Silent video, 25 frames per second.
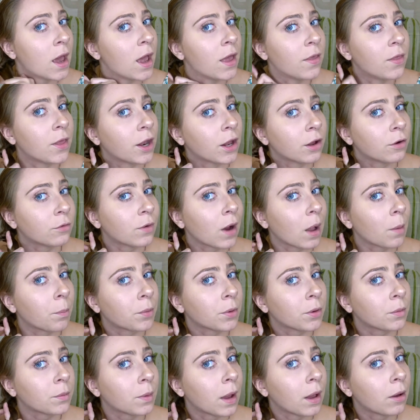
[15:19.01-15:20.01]
and then I
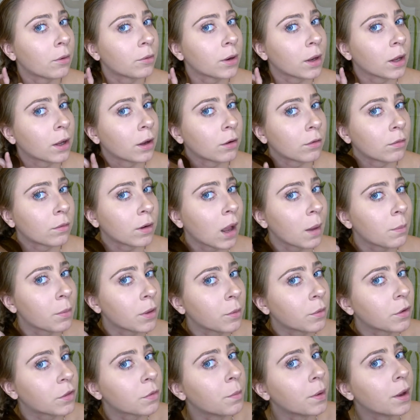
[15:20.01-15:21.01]
wrap it around and grab
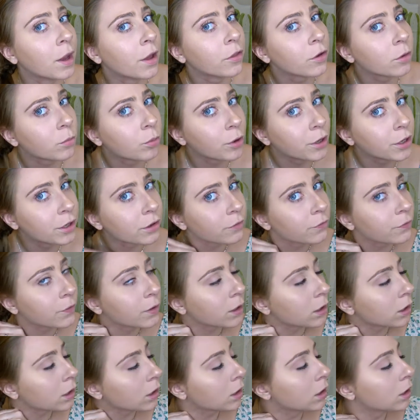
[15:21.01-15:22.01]
it with my other pointer
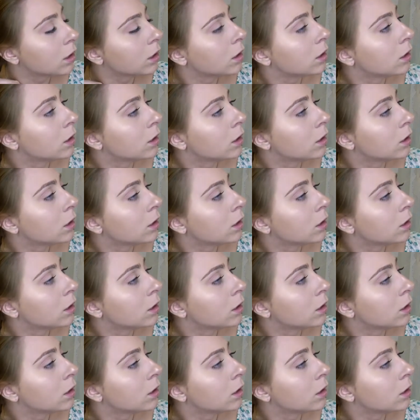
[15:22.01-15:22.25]
finger.